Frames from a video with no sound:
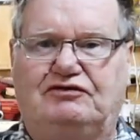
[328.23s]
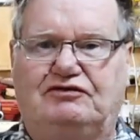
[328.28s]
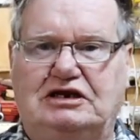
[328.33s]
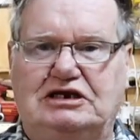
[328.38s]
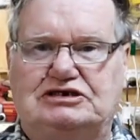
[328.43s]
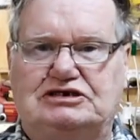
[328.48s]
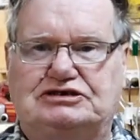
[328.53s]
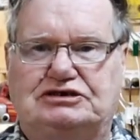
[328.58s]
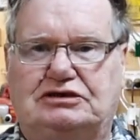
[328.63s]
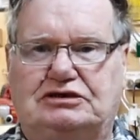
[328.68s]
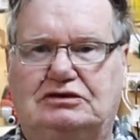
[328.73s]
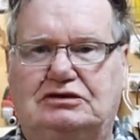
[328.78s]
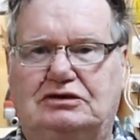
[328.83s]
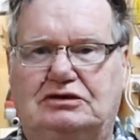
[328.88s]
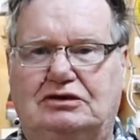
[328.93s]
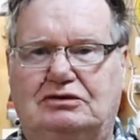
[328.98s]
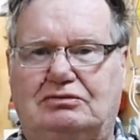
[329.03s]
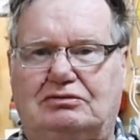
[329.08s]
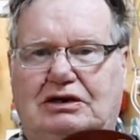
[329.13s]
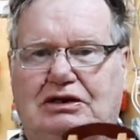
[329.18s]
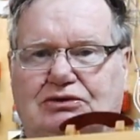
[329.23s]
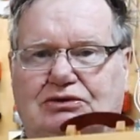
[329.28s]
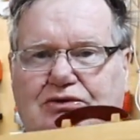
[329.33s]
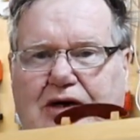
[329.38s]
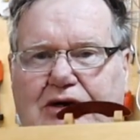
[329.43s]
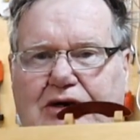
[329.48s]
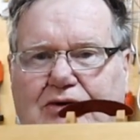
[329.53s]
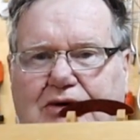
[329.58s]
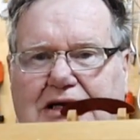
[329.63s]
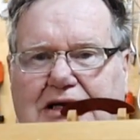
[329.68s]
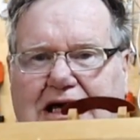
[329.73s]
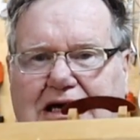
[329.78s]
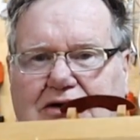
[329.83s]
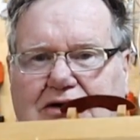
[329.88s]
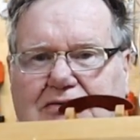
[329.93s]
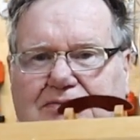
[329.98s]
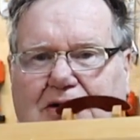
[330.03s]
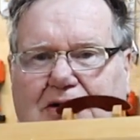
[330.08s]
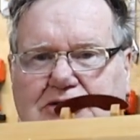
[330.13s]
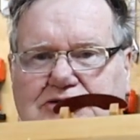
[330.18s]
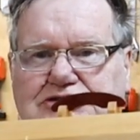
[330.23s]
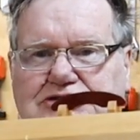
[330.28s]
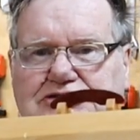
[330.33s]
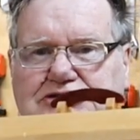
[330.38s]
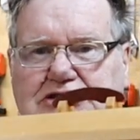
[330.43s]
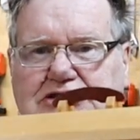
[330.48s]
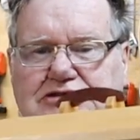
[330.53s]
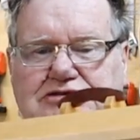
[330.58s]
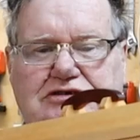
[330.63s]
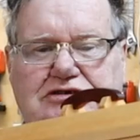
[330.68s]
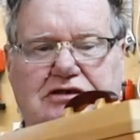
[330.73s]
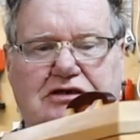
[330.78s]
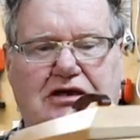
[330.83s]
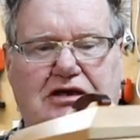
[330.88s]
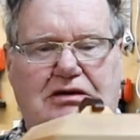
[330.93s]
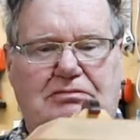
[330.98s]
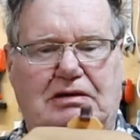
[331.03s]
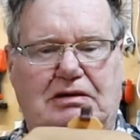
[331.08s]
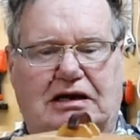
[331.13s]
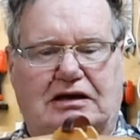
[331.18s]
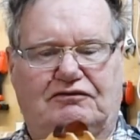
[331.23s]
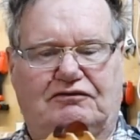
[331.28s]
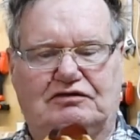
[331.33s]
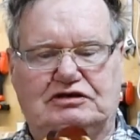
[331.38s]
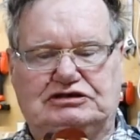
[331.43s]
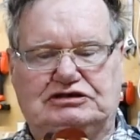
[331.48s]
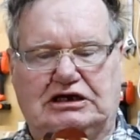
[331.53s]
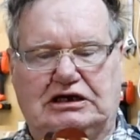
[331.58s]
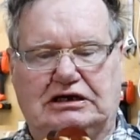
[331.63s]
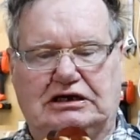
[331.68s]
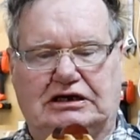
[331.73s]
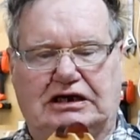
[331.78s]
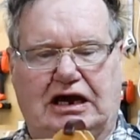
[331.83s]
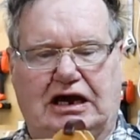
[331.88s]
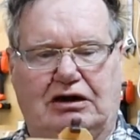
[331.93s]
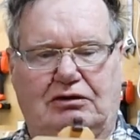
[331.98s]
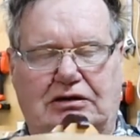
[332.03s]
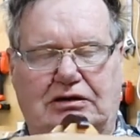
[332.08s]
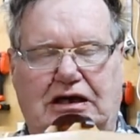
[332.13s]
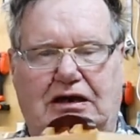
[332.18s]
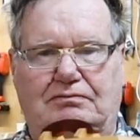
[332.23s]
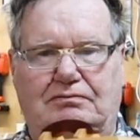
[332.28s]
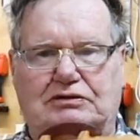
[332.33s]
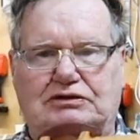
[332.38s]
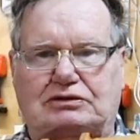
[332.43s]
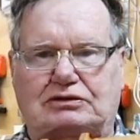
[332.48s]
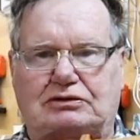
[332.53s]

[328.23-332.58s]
we're finished. What a great looking angle box this is. Made of Fijian Kauri and